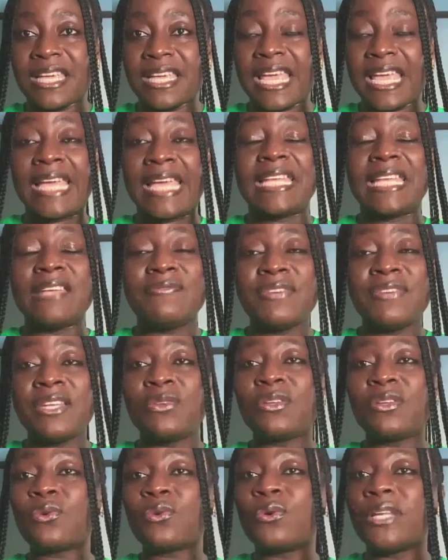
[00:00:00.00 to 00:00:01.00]
And even
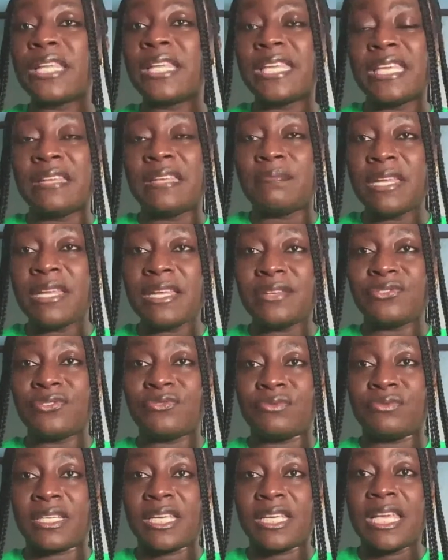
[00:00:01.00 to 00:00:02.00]
not only in
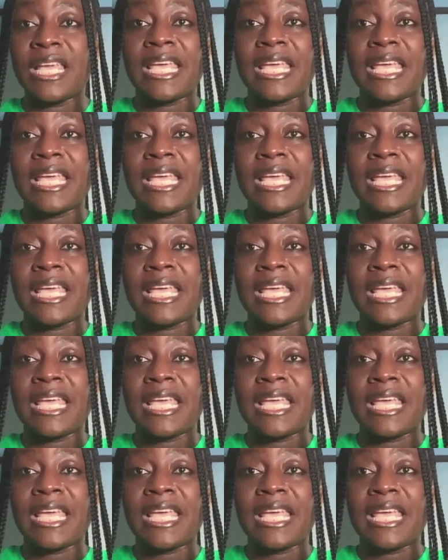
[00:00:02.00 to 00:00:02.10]
ministry,